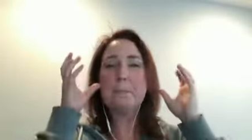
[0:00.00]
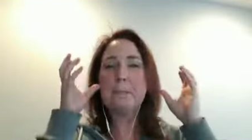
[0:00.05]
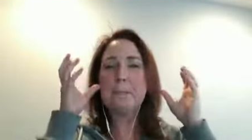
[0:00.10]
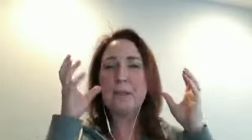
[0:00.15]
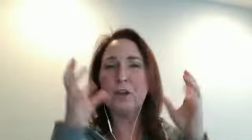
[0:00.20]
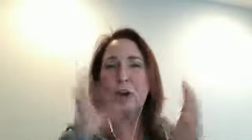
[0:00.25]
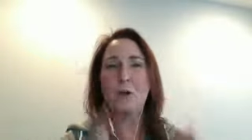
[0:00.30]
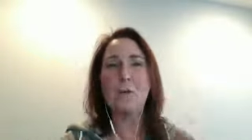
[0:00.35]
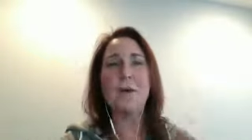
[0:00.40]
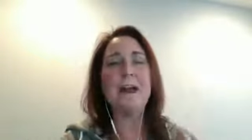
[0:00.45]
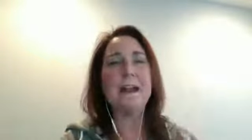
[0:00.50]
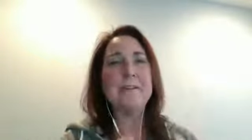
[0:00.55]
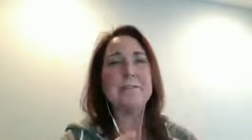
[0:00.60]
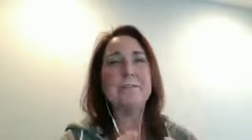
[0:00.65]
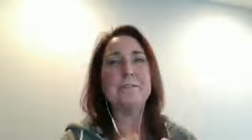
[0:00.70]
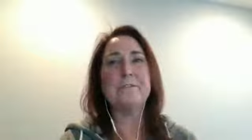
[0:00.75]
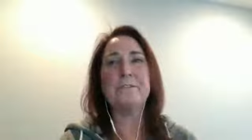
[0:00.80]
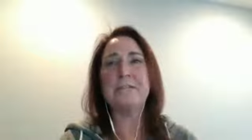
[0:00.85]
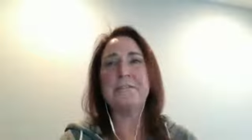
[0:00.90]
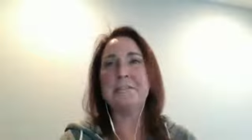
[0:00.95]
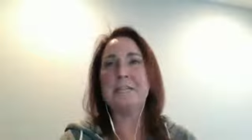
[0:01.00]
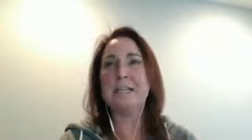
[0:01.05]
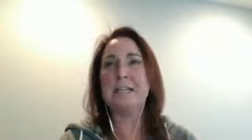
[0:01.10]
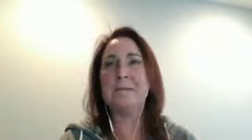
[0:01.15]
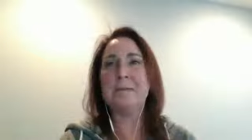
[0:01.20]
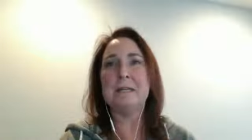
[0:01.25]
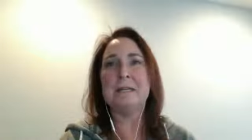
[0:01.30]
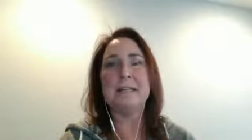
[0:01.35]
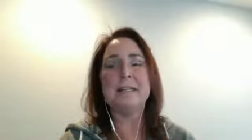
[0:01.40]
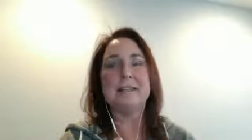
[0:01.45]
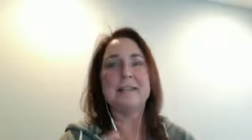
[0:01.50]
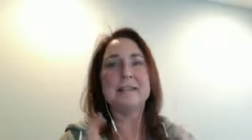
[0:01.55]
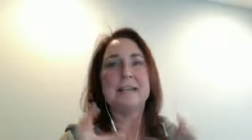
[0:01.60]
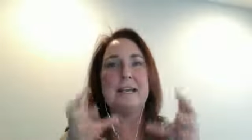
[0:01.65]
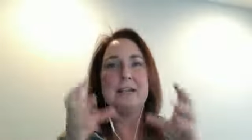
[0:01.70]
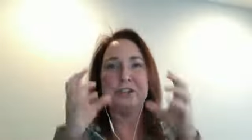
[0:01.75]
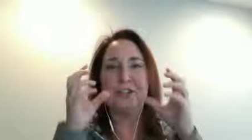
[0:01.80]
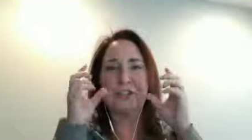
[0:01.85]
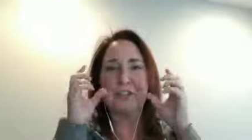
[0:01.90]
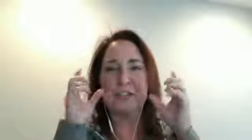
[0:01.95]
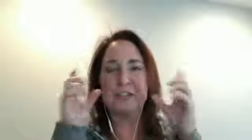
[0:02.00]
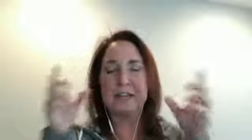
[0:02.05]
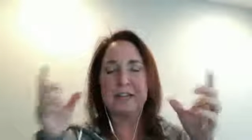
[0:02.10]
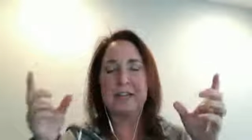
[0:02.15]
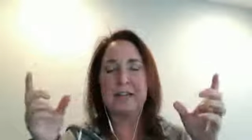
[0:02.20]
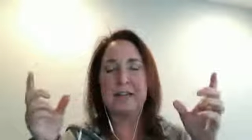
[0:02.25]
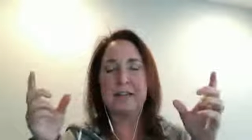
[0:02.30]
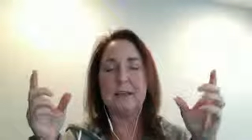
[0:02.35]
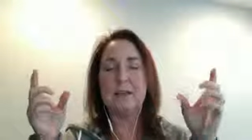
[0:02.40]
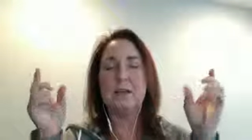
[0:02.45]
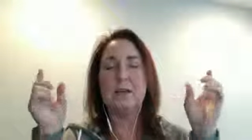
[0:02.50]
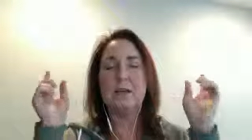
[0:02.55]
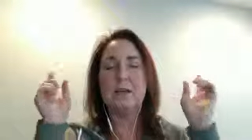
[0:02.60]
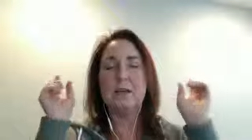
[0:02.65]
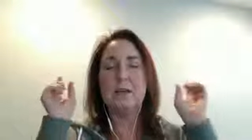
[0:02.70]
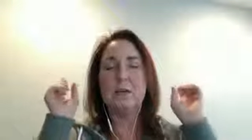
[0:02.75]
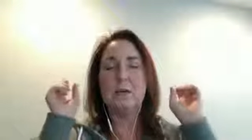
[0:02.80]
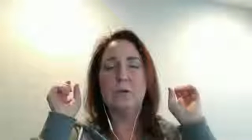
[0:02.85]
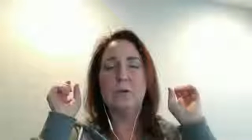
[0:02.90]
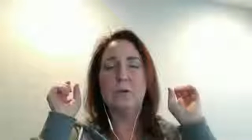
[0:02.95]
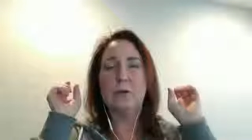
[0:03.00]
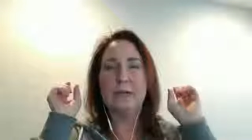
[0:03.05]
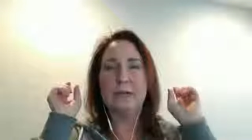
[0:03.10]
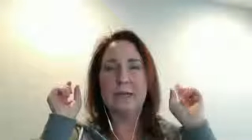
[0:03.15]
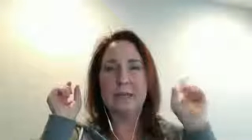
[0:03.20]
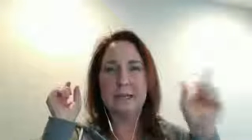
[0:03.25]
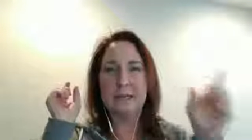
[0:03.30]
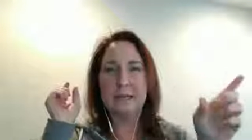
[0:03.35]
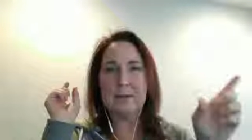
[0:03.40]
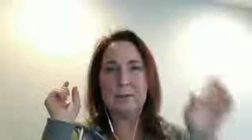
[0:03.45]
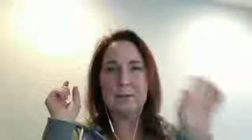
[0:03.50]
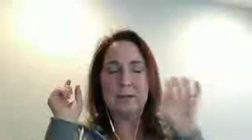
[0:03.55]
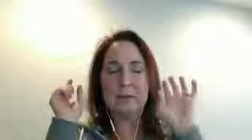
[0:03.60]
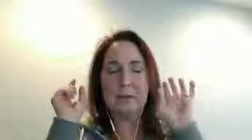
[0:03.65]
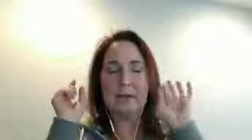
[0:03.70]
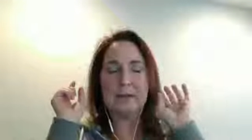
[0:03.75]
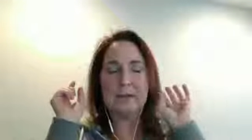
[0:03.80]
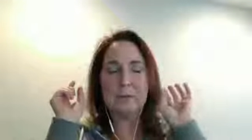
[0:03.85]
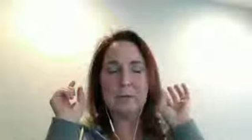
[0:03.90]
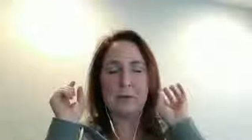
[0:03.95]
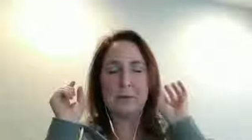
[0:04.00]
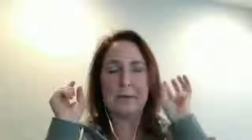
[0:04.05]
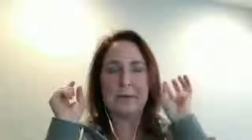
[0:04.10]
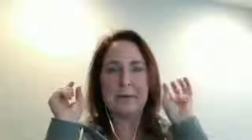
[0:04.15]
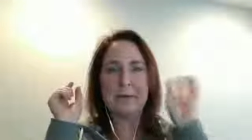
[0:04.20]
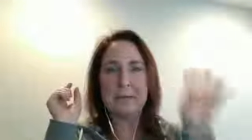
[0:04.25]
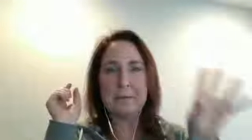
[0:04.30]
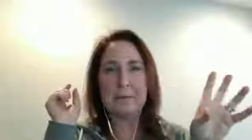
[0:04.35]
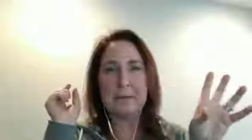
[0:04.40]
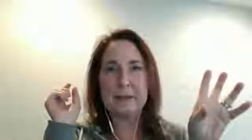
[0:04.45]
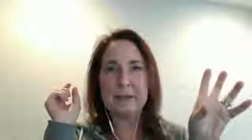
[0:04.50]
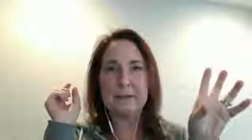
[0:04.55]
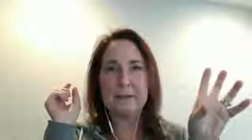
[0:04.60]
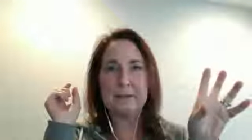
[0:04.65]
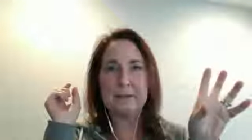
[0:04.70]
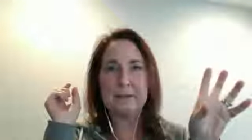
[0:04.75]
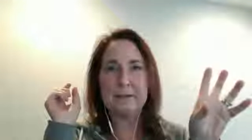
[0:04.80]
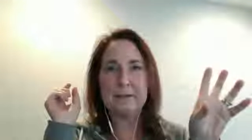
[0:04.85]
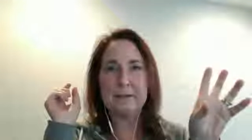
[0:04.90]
Go at it for 15 minutes and just think, what keep what do I what am I keeping?